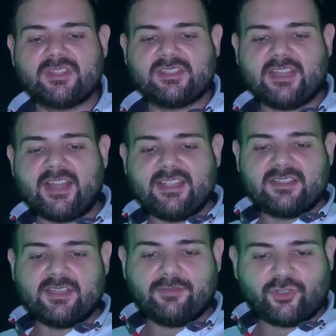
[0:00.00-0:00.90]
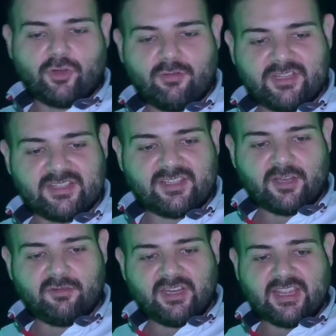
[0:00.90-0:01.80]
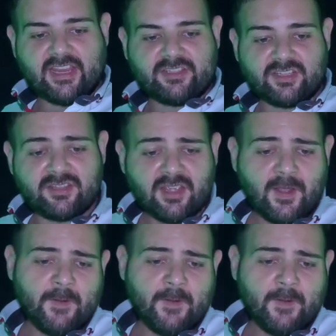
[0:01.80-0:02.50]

Studies have shown that cyanuric acid